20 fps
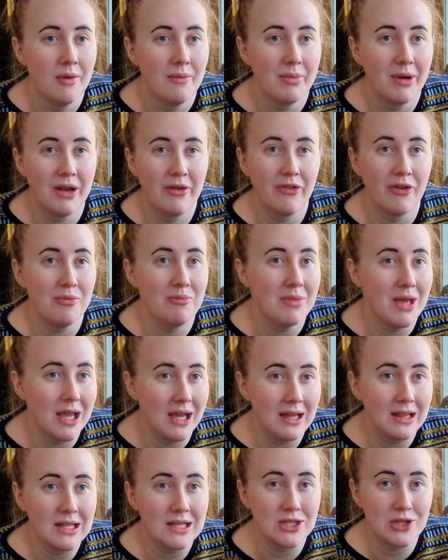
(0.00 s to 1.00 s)
But if I
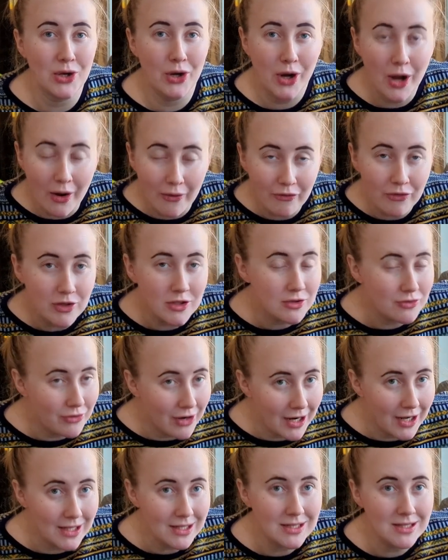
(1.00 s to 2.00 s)
make the circumference
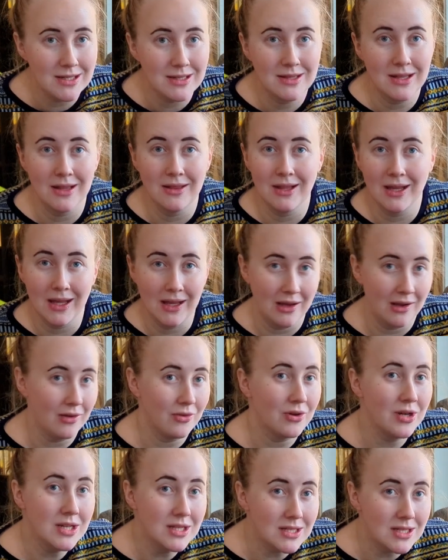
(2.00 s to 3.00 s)
right, then the
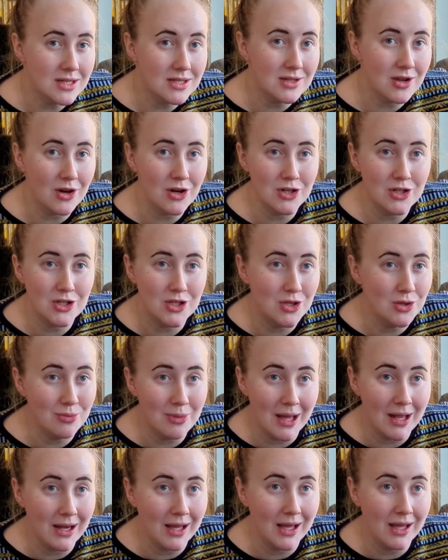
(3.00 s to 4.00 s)
increases are too
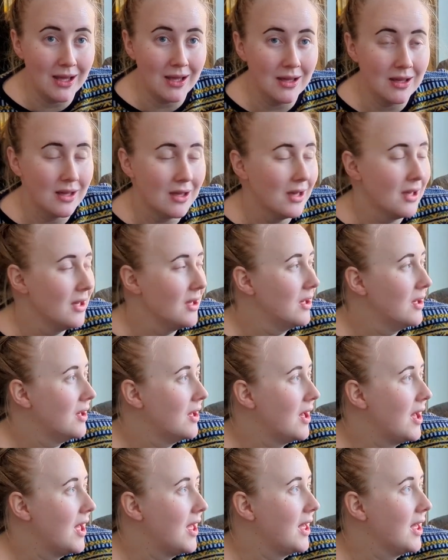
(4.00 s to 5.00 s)
many.
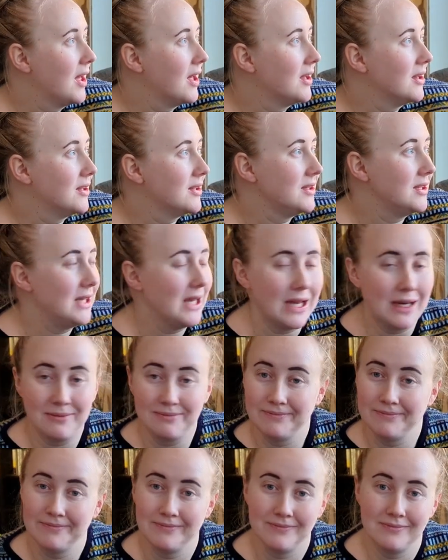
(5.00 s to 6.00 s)
And yeah,
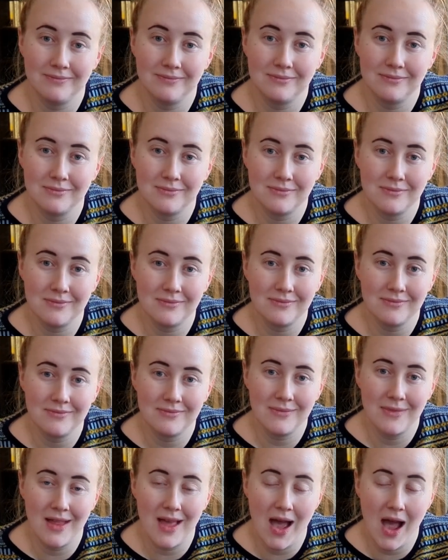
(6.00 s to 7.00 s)

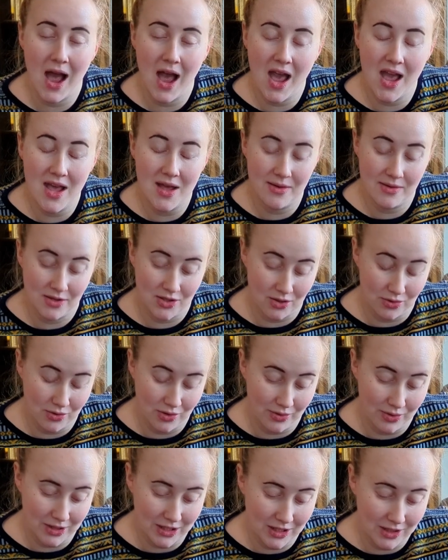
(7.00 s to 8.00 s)
I don't
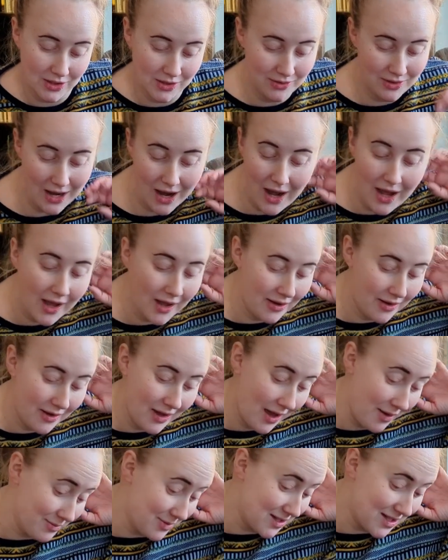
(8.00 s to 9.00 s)
know what to do. I am